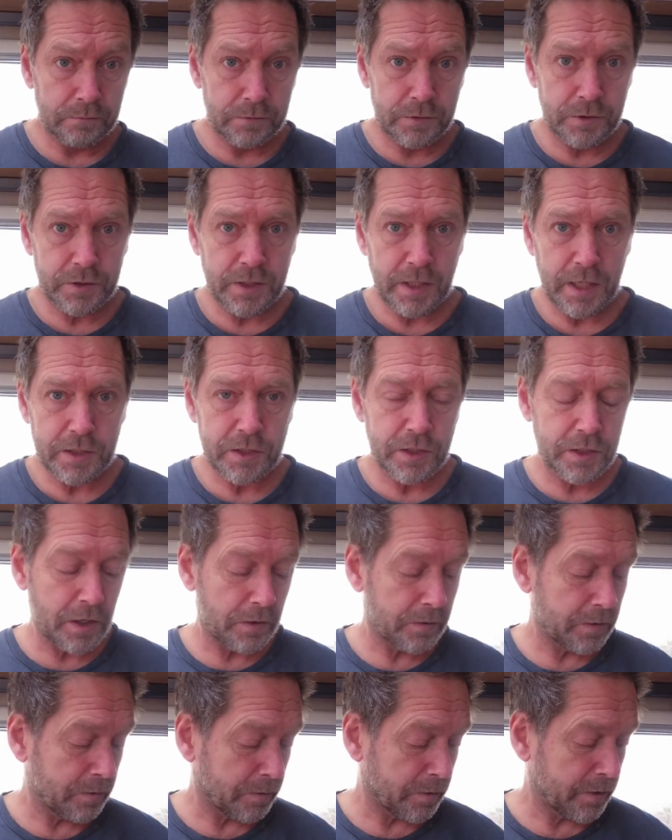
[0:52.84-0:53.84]
Just in case you
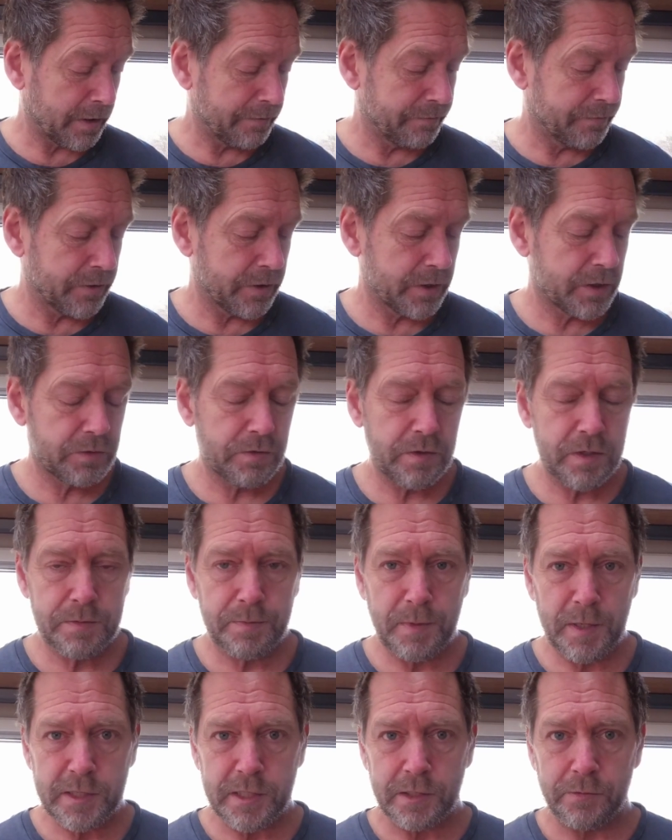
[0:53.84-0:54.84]
don't know what an inverter is,
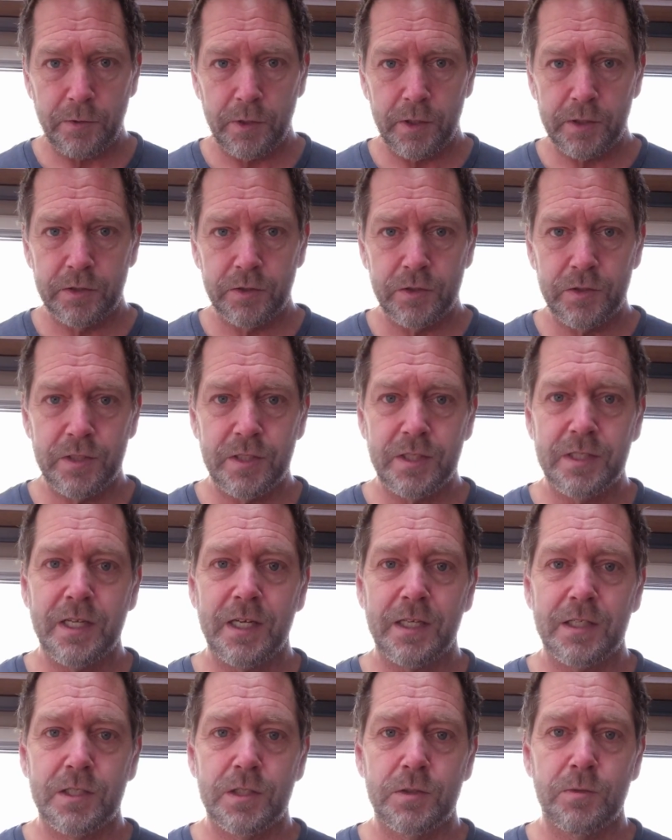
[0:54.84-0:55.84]
basically what it does, it
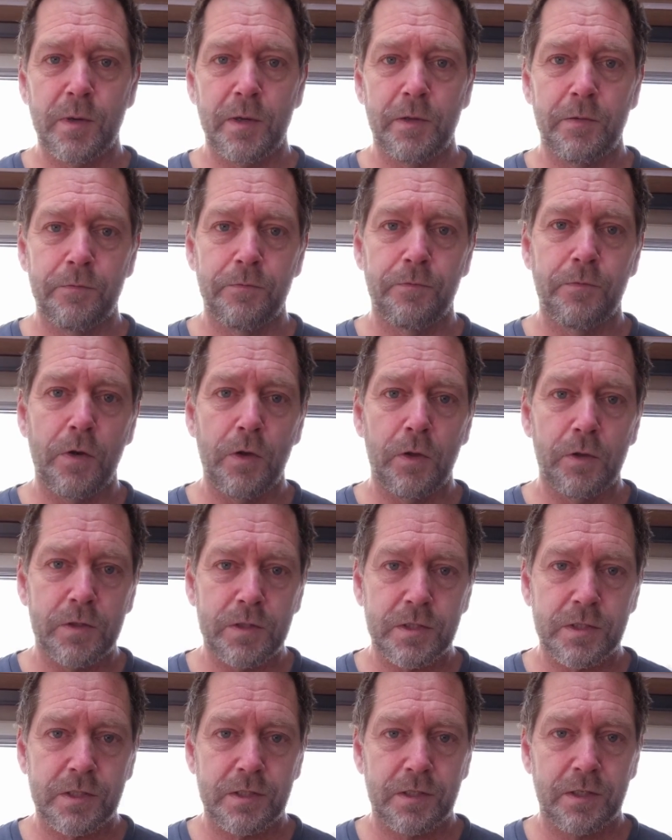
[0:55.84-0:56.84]
takes 12
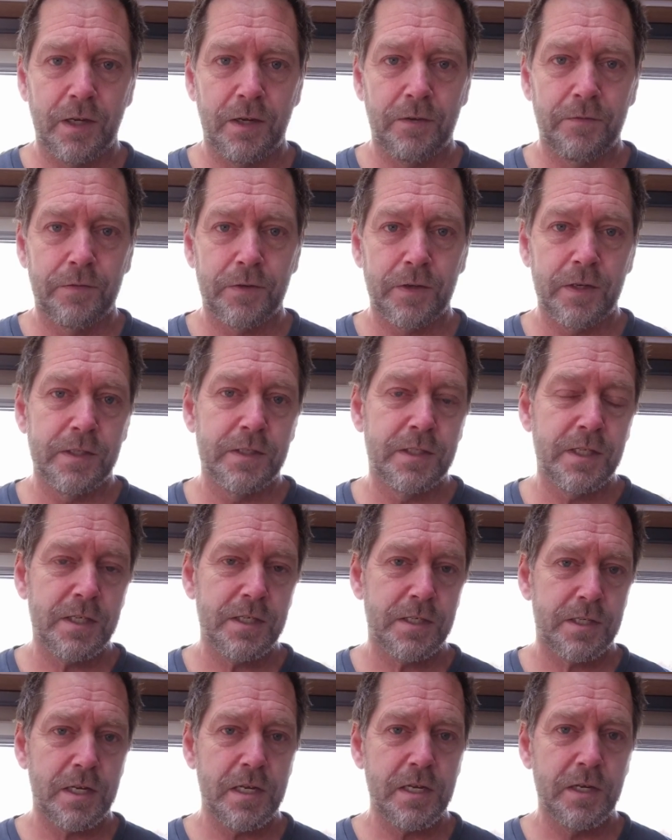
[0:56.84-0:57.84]
volts of
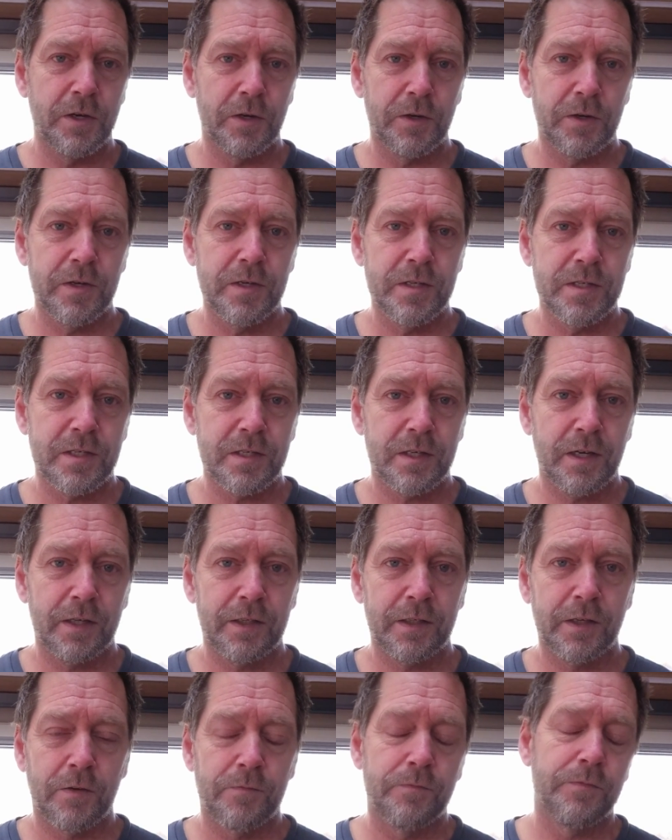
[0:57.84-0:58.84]
DC current
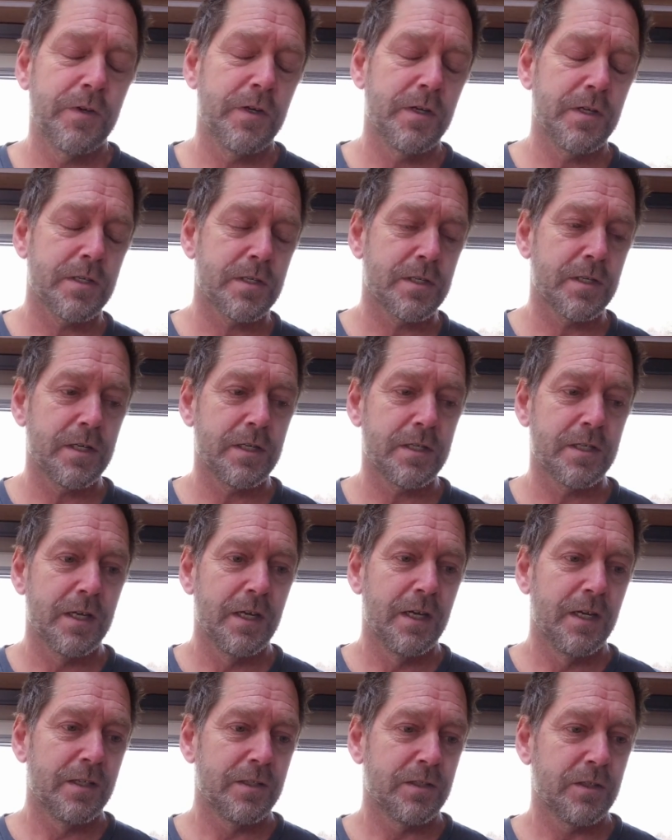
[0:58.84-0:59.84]
and converts it
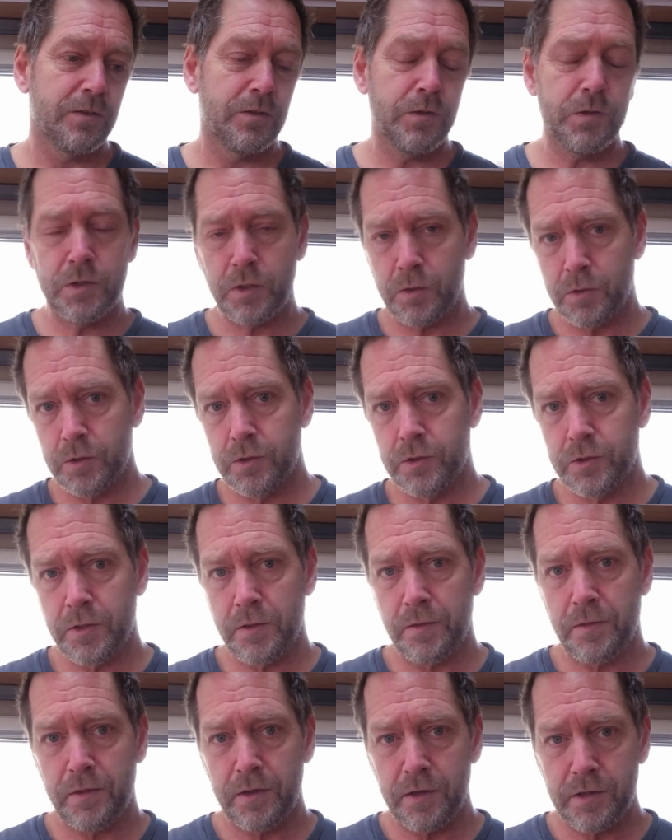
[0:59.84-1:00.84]
to
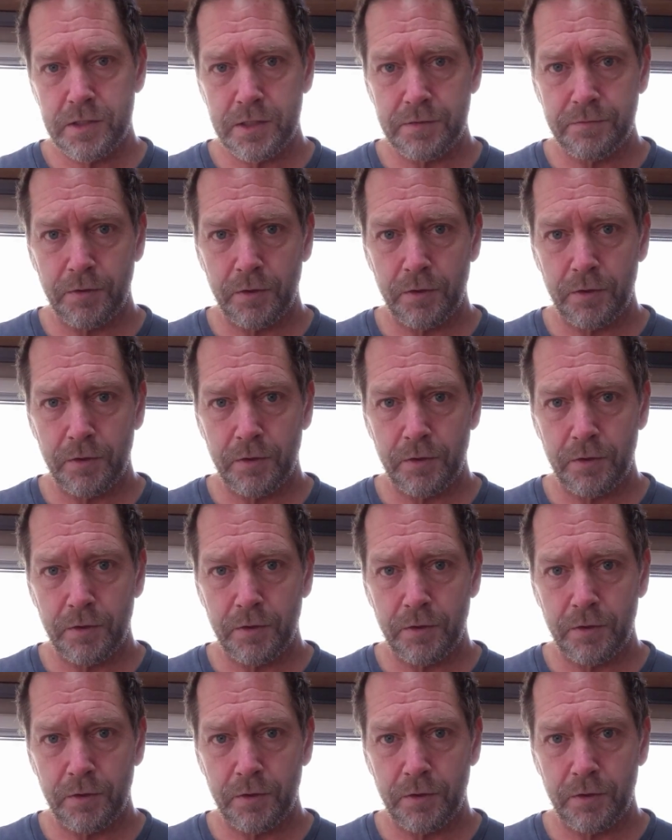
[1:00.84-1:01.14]
230